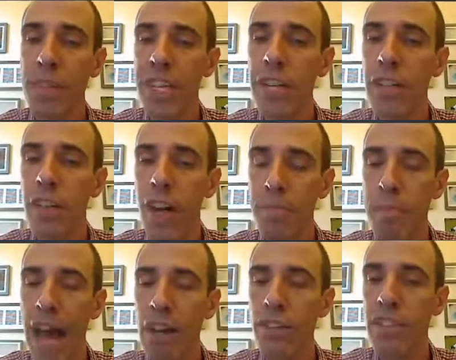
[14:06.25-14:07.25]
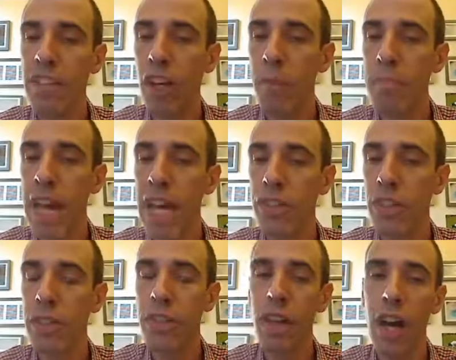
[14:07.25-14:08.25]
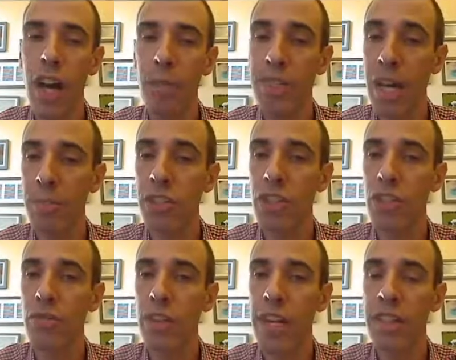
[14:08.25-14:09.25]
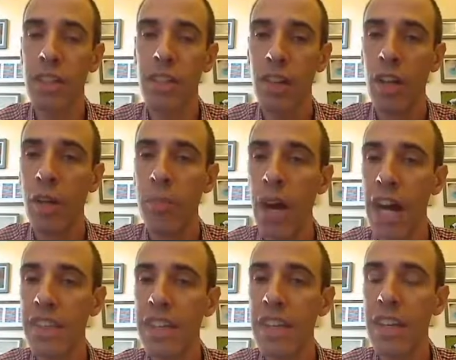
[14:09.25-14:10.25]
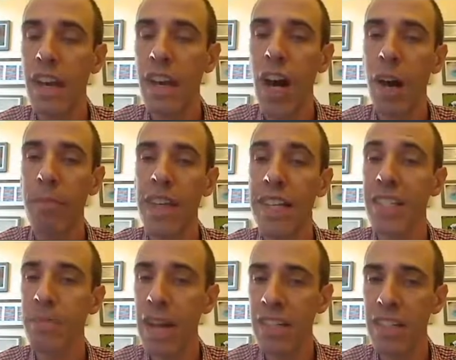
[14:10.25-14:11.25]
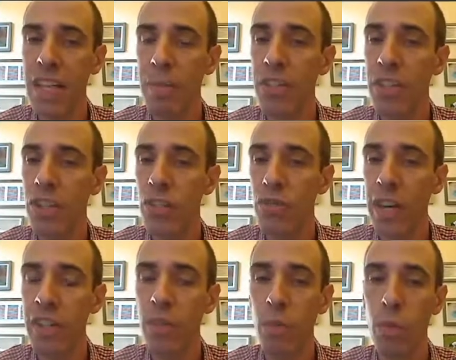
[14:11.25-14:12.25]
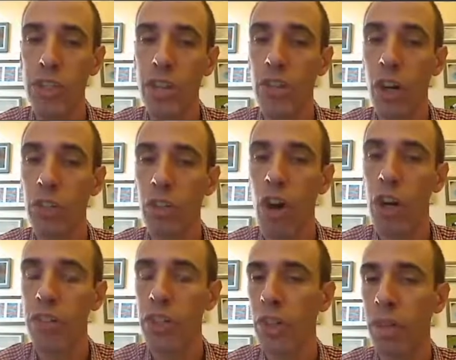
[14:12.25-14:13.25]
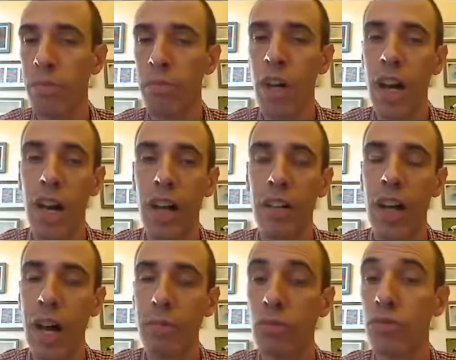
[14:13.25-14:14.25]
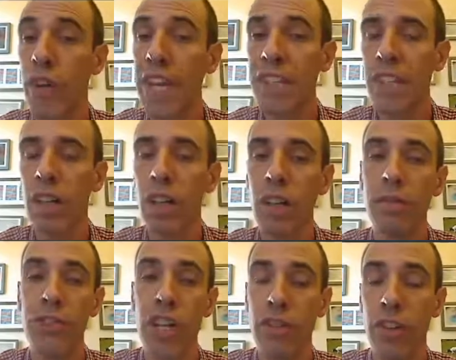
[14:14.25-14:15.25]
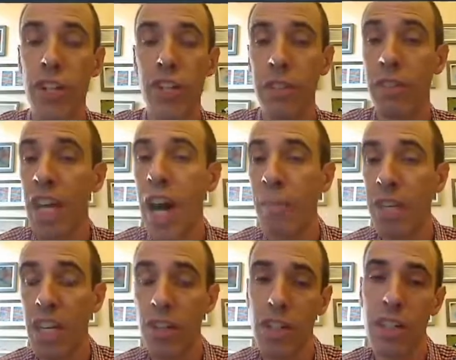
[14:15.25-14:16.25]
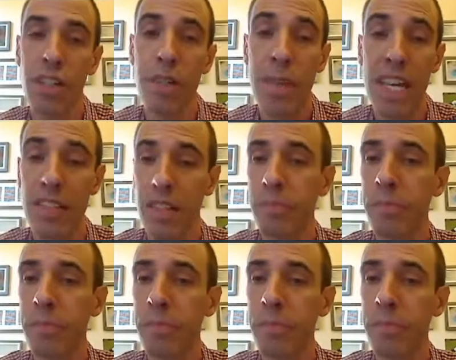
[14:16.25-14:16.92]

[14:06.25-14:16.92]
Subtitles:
Here, I'm balancing our measured deposition rate by the expected deposition rate, which is our long-term rate of generation of accommodation in the basin.